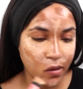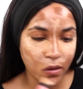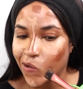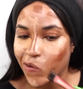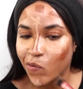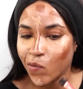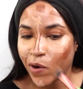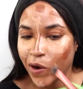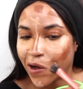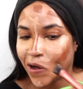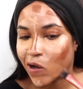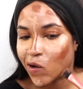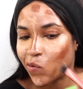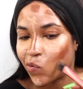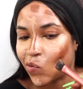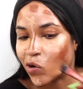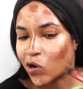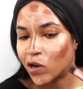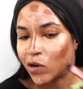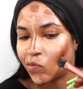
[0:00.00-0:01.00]
and where I
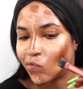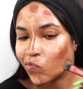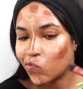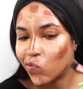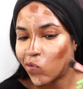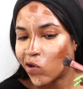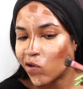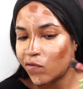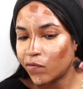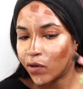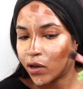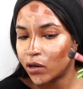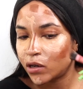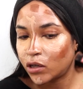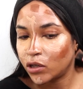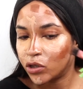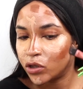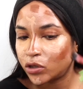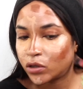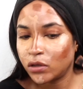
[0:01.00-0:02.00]
want my
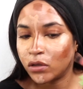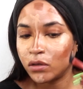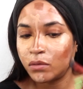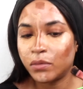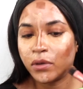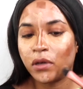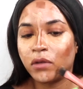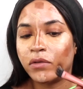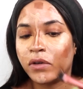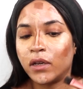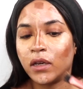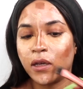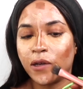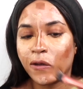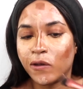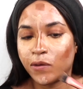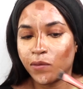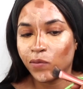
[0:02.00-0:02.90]
foundation to be, really.